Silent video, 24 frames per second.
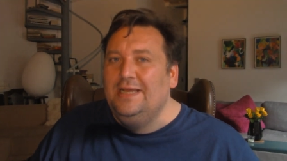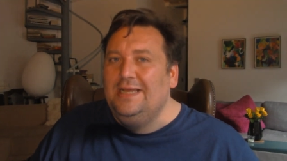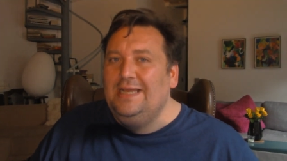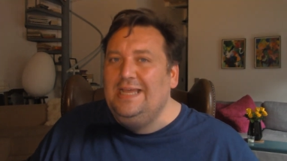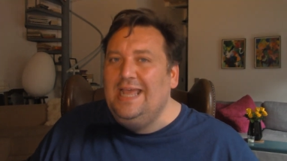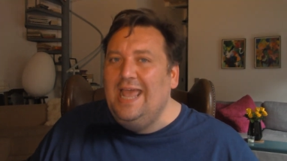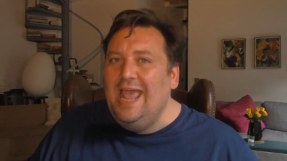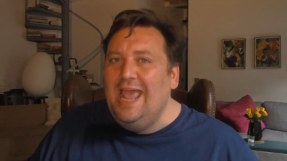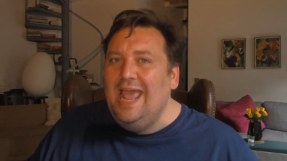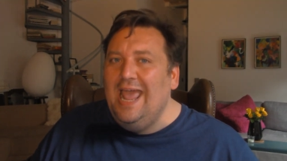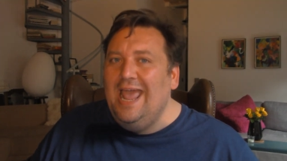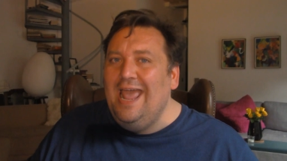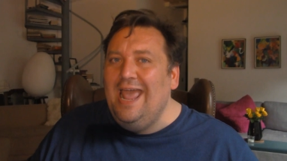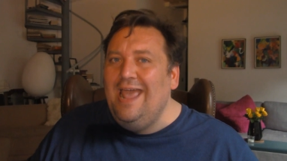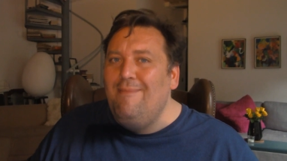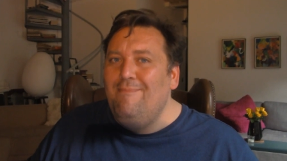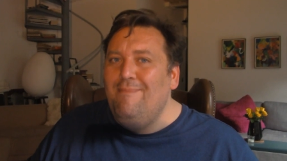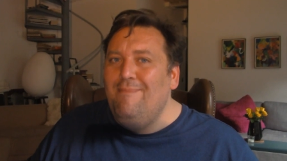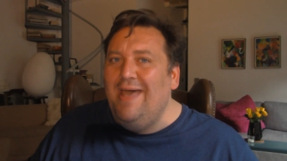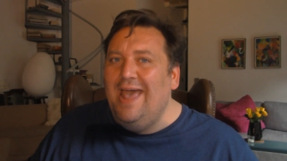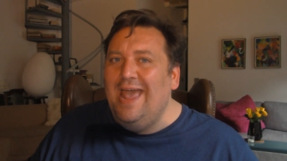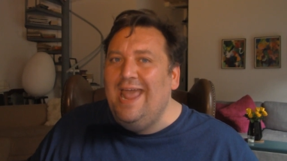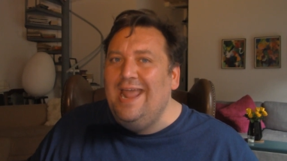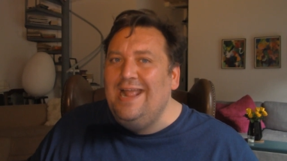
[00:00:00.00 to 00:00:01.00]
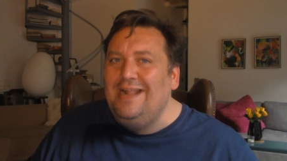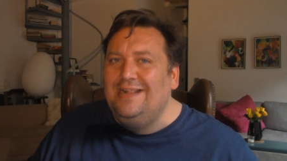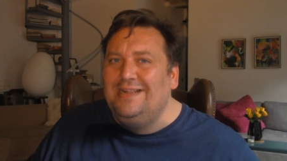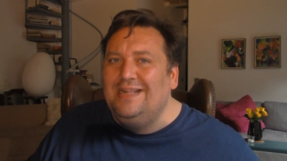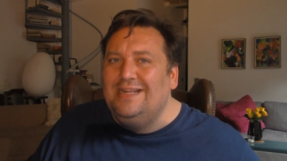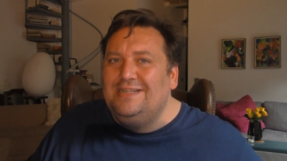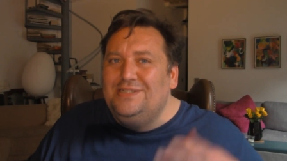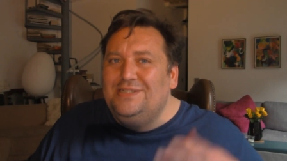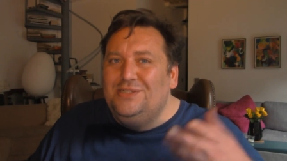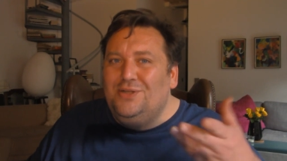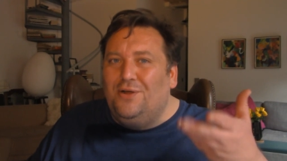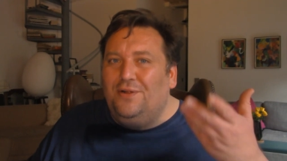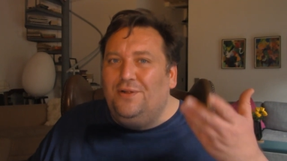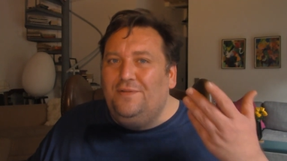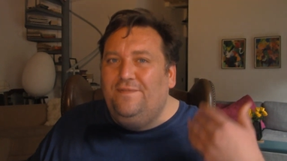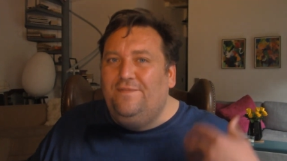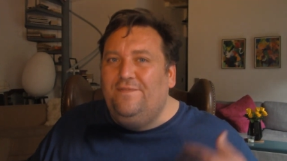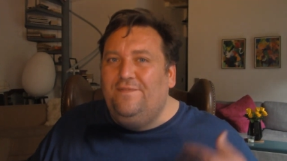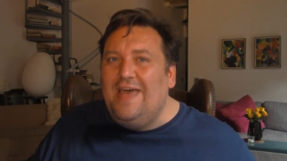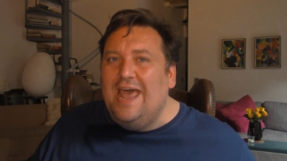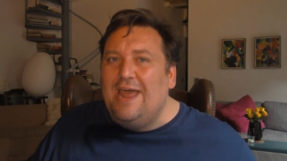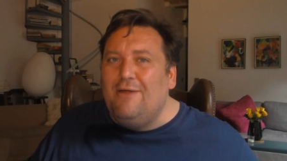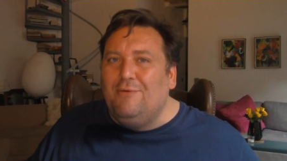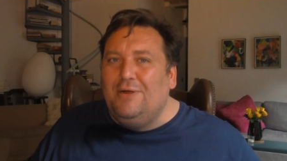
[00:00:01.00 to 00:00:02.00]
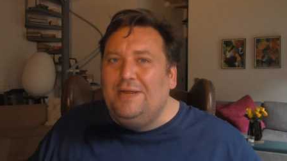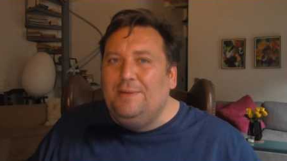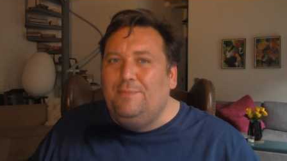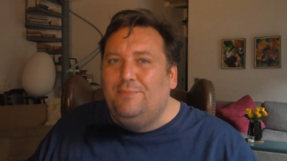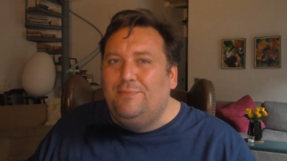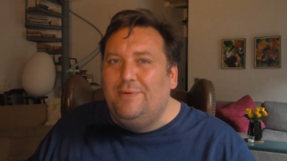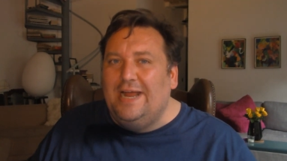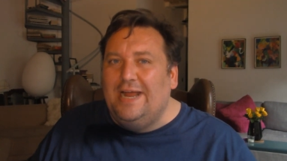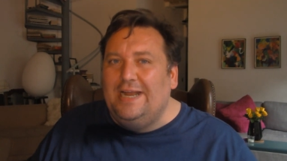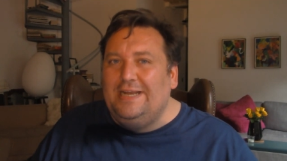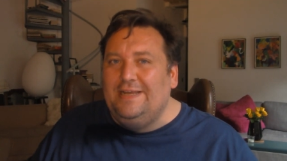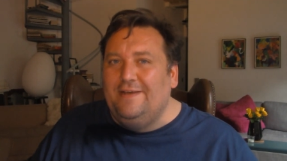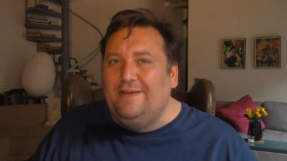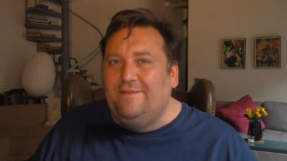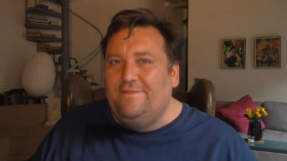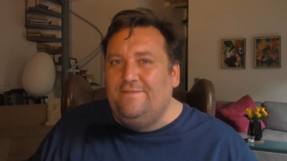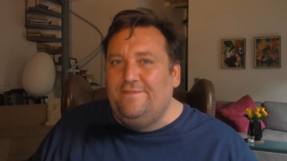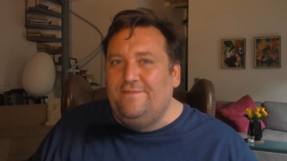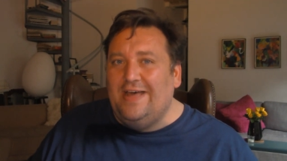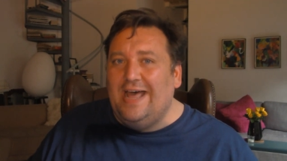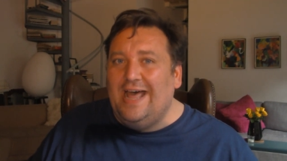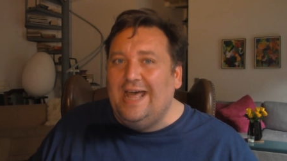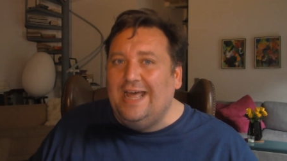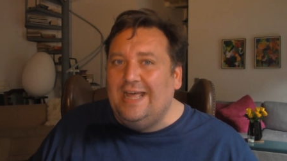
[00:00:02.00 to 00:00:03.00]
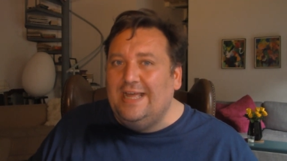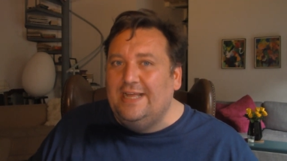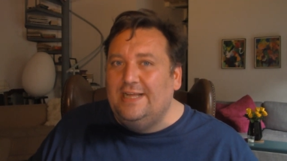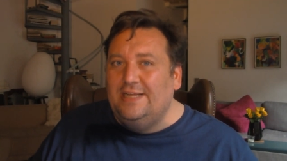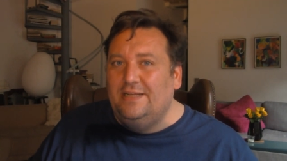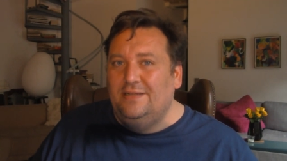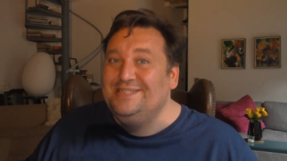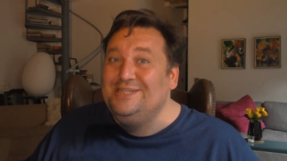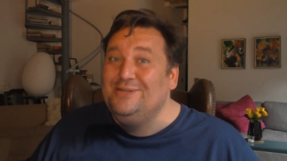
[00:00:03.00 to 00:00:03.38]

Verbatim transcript: Yeah, mate, that's called fairy bread, you fuck!